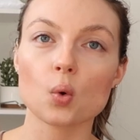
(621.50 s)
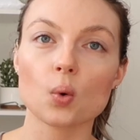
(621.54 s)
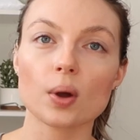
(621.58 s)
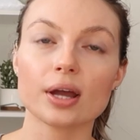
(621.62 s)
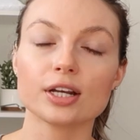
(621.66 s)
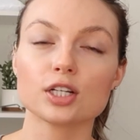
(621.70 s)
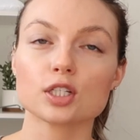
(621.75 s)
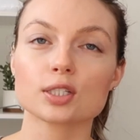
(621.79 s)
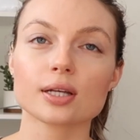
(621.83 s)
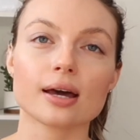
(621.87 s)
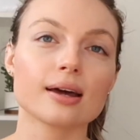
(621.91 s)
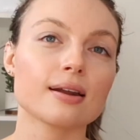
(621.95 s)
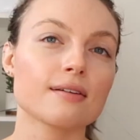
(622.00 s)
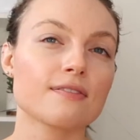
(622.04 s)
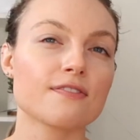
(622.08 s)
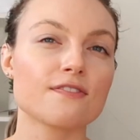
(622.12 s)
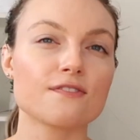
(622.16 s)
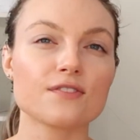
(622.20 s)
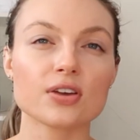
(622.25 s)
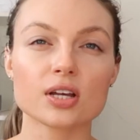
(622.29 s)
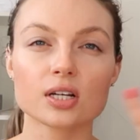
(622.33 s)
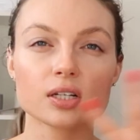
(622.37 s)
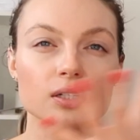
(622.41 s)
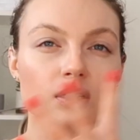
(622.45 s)
it just kind of
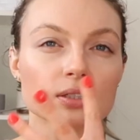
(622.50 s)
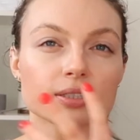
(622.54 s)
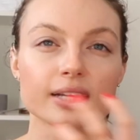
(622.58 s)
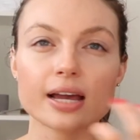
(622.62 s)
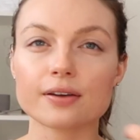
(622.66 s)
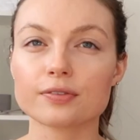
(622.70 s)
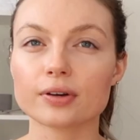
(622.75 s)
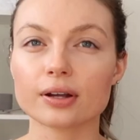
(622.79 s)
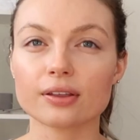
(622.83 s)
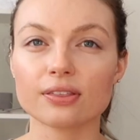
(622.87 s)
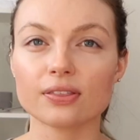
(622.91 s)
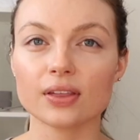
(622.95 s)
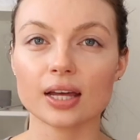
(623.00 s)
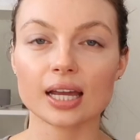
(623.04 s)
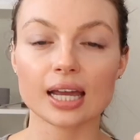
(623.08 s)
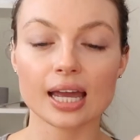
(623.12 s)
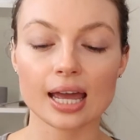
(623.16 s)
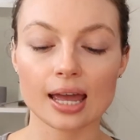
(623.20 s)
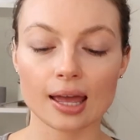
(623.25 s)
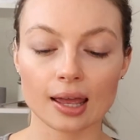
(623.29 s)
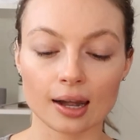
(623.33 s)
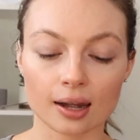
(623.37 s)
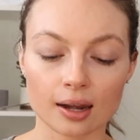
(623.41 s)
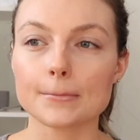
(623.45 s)
fills everything
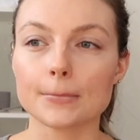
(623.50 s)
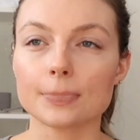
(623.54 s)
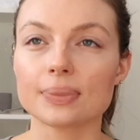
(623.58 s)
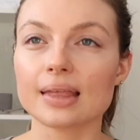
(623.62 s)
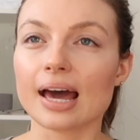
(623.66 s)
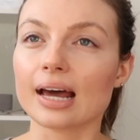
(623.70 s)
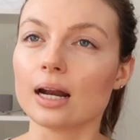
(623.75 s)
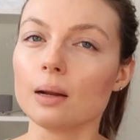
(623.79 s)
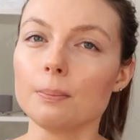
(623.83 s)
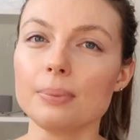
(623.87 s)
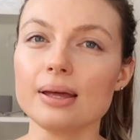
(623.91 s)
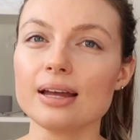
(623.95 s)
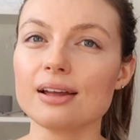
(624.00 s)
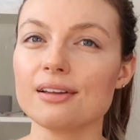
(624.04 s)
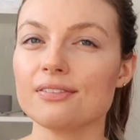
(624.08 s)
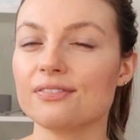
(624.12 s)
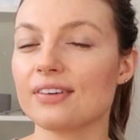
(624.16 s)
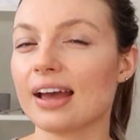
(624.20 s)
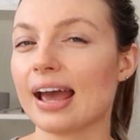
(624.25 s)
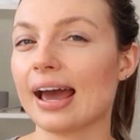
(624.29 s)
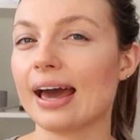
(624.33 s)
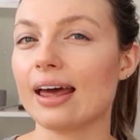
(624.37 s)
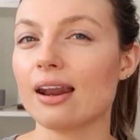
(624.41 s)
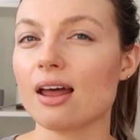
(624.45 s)
in. I'm not a big
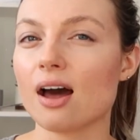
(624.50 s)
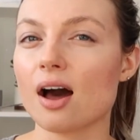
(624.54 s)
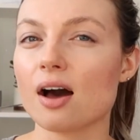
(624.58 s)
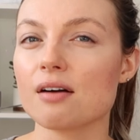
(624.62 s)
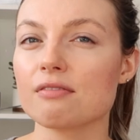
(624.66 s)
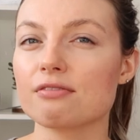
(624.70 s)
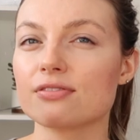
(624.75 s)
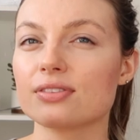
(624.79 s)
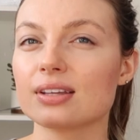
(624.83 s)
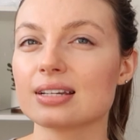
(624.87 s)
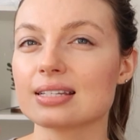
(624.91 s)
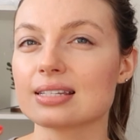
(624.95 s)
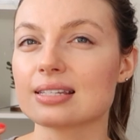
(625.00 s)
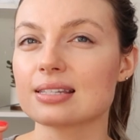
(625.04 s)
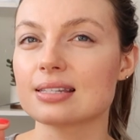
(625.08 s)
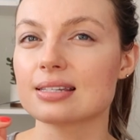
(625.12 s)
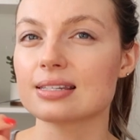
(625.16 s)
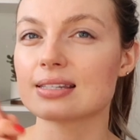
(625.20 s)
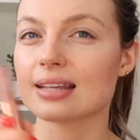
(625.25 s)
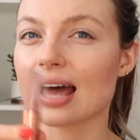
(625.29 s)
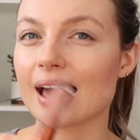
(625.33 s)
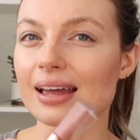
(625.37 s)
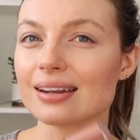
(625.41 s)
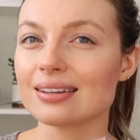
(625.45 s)
fan of the
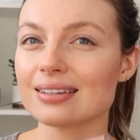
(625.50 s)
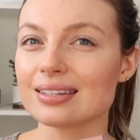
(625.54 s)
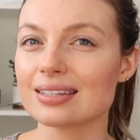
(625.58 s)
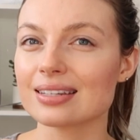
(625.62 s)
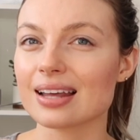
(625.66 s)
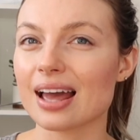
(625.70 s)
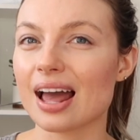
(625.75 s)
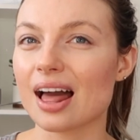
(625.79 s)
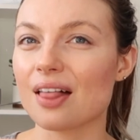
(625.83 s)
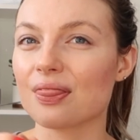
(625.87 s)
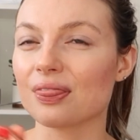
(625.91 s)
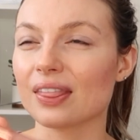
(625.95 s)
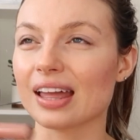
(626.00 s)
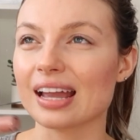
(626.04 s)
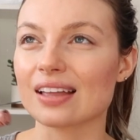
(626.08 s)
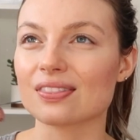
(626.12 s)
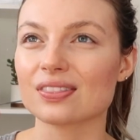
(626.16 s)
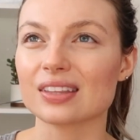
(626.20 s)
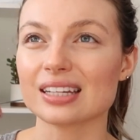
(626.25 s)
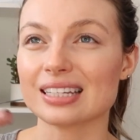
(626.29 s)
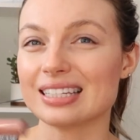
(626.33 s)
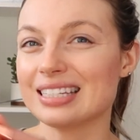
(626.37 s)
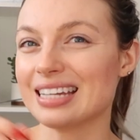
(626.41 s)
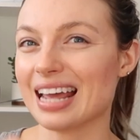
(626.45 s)
scent and
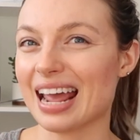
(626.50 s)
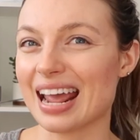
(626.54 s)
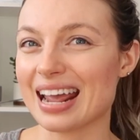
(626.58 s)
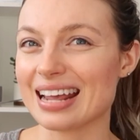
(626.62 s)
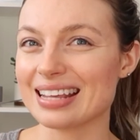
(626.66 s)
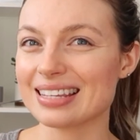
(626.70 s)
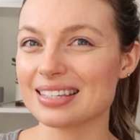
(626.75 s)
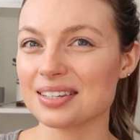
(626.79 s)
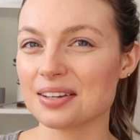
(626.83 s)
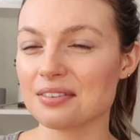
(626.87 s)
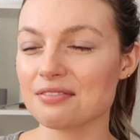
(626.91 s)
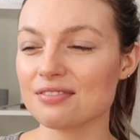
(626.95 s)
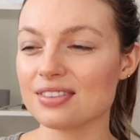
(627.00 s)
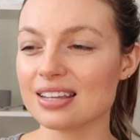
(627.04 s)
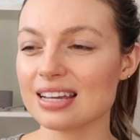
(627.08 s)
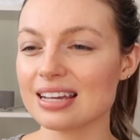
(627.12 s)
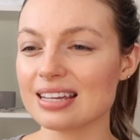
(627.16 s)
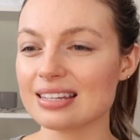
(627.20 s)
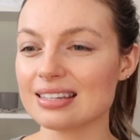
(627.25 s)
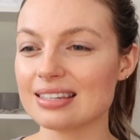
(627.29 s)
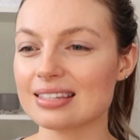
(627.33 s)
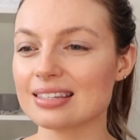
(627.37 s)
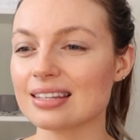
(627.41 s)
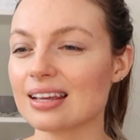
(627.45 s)
like the taste of
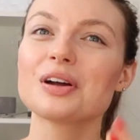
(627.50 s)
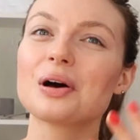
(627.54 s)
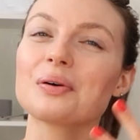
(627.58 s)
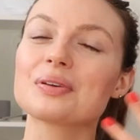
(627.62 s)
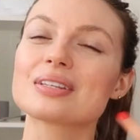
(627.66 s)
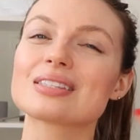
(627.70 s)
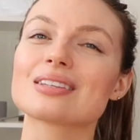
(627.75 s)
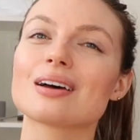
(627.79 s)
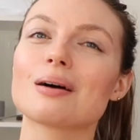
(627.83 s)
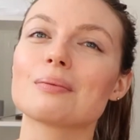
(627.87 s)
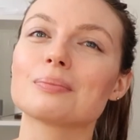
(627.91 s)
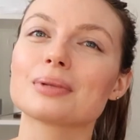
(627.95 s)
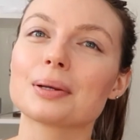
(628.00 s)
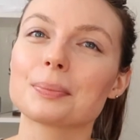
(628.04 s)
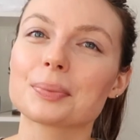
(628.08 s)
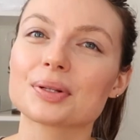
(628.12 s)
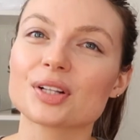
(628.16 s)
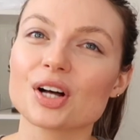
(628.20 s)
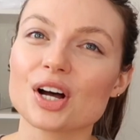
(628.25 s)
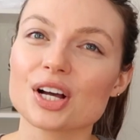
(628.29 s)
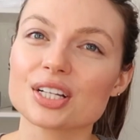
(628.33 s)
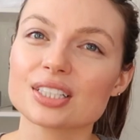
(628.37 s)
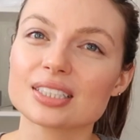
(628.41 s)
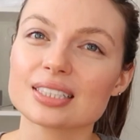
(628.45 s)
this. You know how some lip
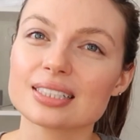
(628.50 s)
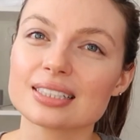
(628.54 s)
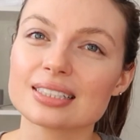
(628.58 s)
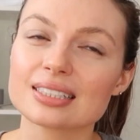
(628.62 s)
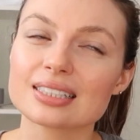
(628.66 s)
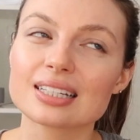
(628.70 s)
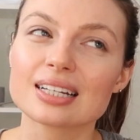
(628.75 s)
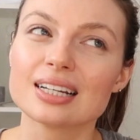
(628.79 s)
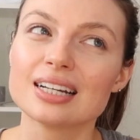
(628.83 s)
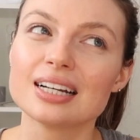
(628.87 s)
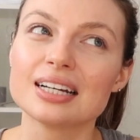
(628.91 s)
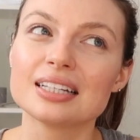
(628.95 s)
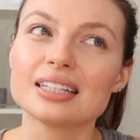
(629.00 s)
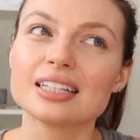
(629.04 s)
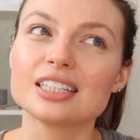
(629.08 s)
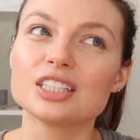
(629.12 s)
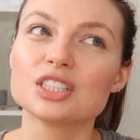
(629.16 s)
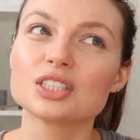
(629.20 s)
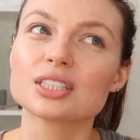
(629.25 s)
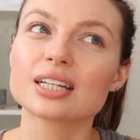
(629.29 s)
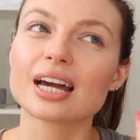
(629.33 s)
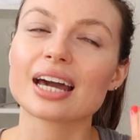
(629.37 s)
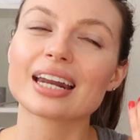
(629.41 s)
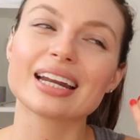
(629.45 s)
glosses, they
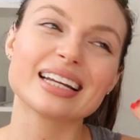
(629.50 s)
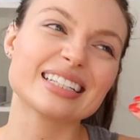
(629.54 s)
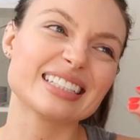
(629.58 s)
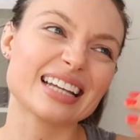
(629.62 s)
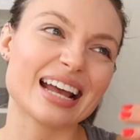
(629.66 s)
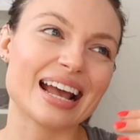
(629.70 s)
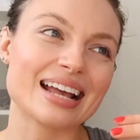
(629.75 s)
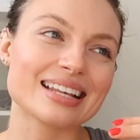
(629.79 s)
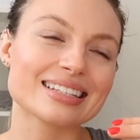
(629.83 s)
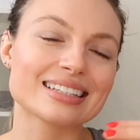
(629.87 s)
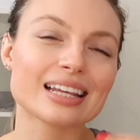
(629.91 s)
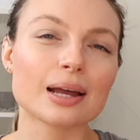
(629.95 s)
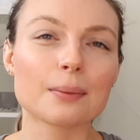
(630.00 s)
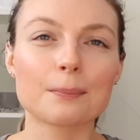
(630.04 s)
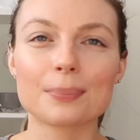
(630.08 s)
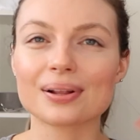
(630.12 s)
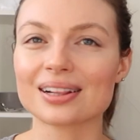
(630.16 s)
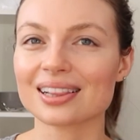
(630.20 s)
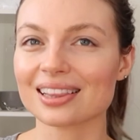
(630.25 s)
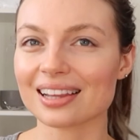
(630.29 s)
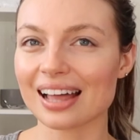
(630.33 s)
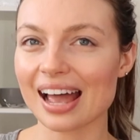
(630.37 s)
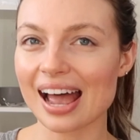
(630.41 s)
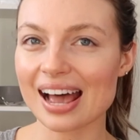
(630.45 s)
just kind of taste like
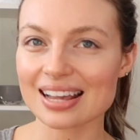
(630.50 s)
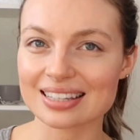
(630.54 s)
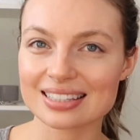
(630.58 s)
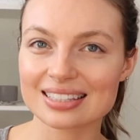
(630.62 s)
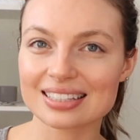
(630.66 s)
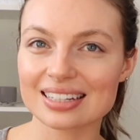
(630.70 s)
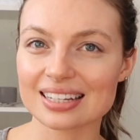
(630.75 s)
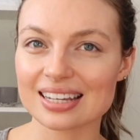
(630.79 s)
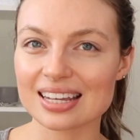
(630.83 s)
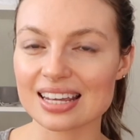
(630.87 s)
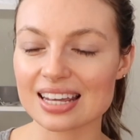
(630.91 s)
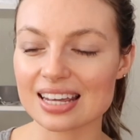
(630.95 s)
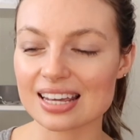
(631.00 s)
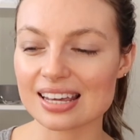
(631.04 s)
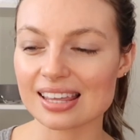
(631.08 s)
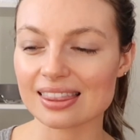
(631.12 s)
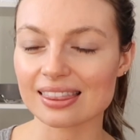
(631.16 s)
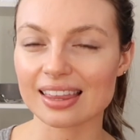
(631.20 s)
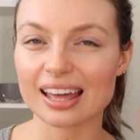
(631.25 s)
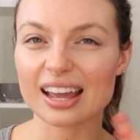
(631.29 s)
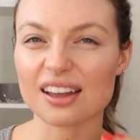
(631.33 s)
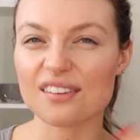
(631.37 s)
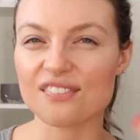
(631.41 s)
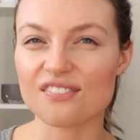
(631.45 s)
plasticky
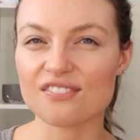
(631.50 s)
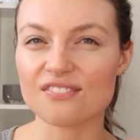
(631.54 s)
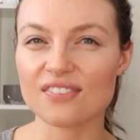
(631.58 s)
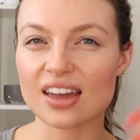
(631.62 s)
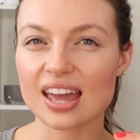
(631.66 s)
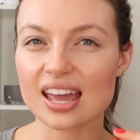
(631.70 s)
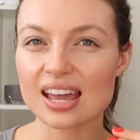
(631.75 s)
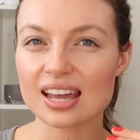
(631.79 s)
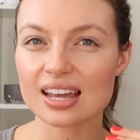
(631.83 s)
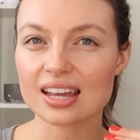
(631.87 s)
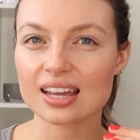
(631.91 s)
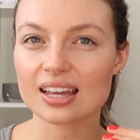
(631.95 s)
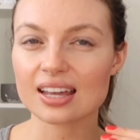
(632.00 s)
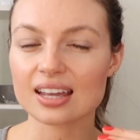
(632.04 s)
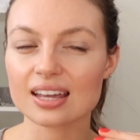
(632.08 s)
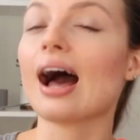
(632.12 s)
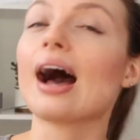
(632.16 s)
and like fake?